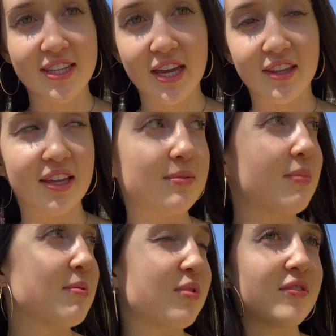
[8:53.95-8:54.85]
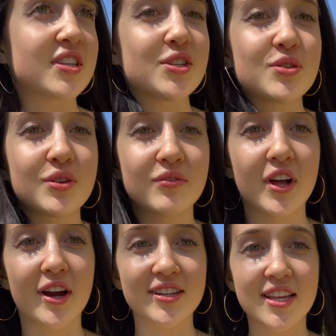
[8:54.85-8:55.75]
that like in my previous YouTube
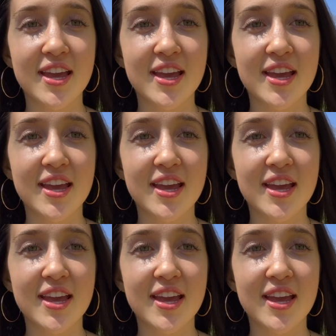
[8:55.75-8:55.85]
vlogs.